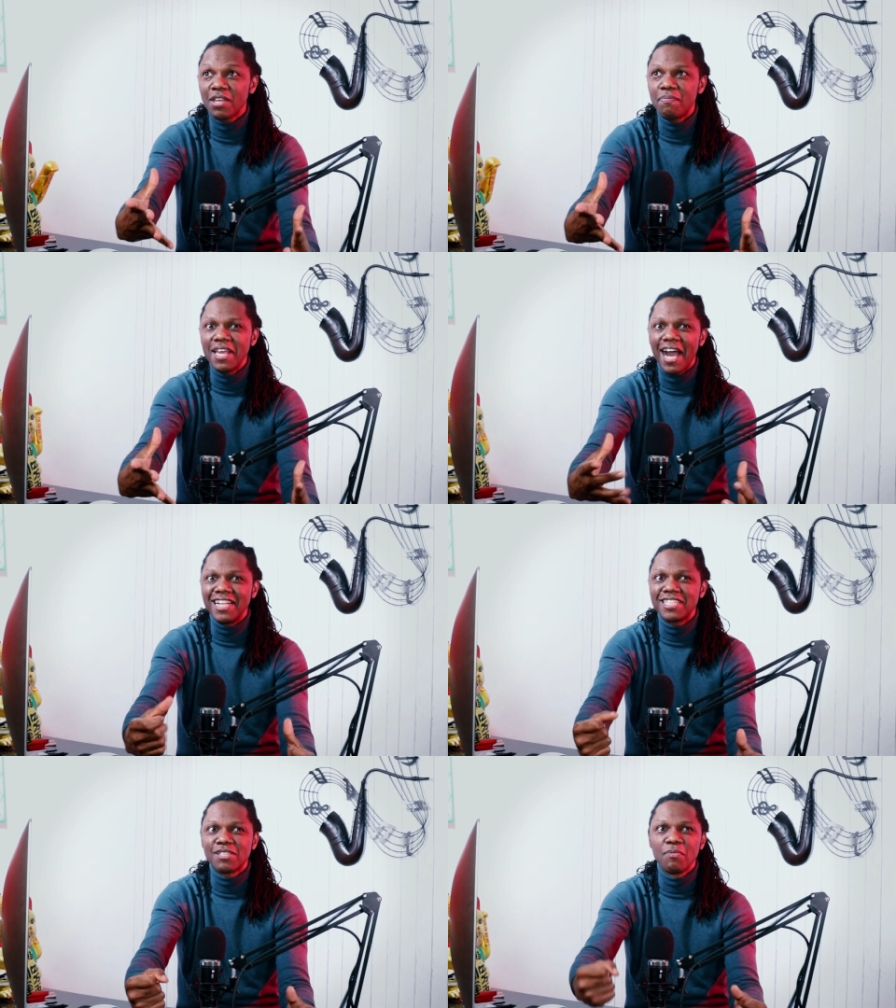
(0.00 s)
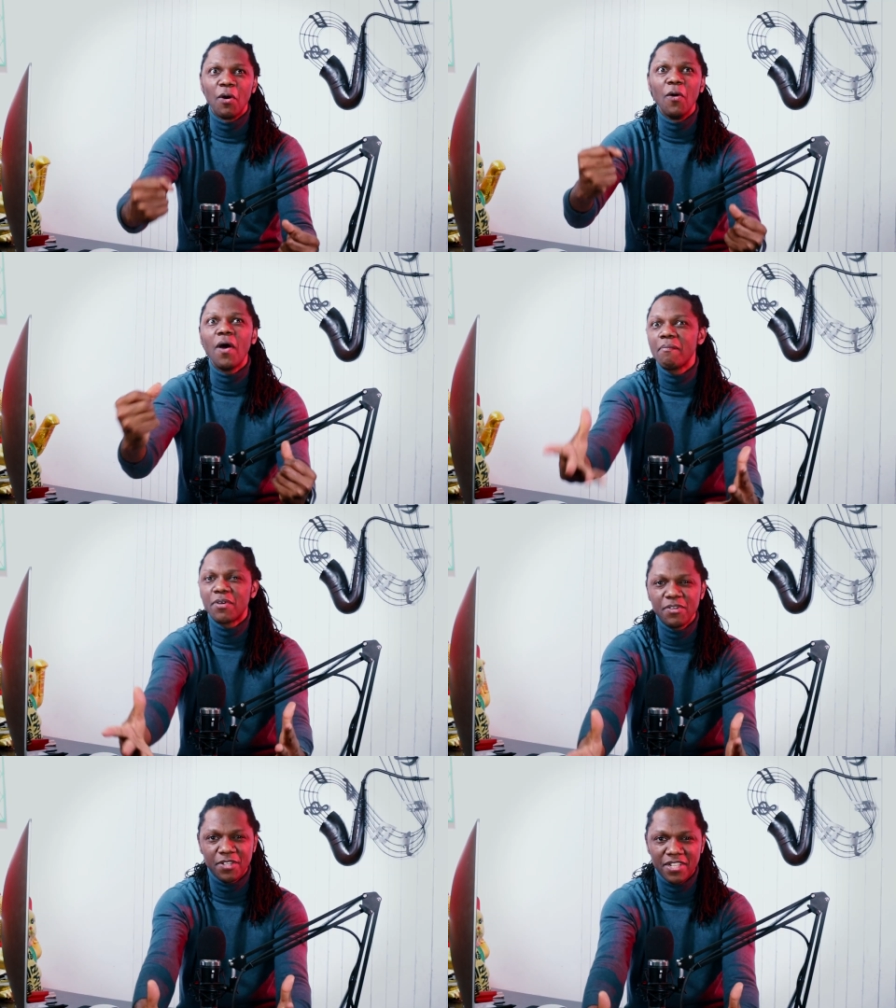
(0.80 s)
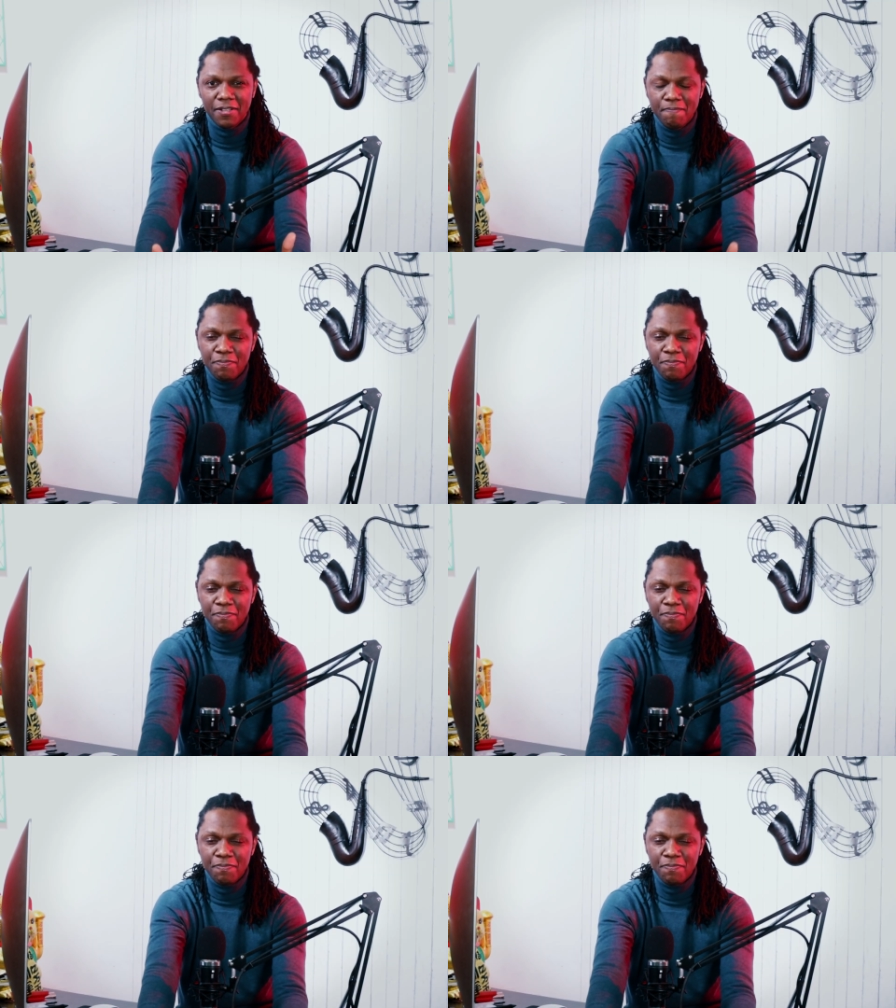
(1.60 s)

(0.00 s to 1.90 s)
you can play altissimo, oh, I'm good.